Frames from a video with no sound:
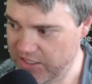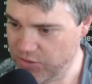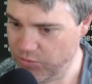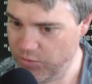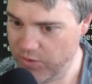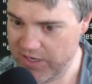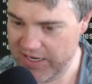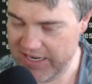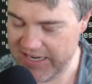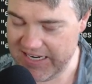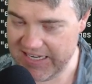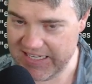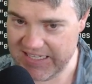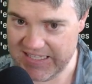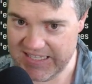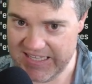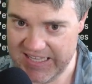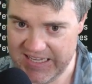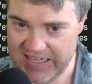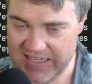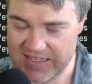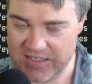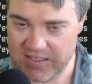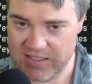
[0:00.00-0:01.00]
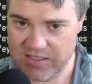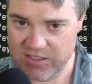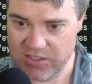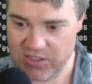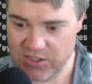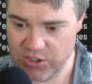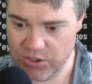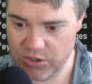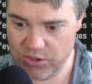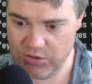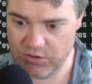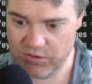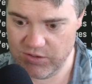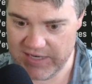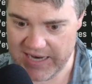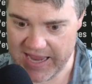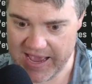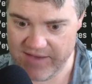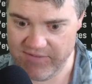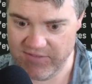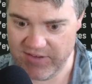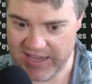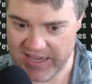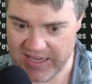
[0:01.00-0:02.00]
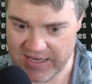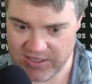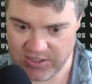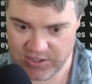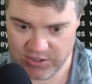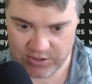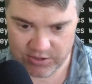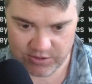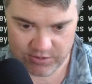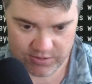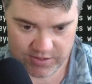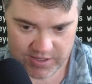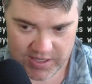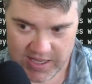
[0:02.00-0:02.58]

So we need a link to navigate to.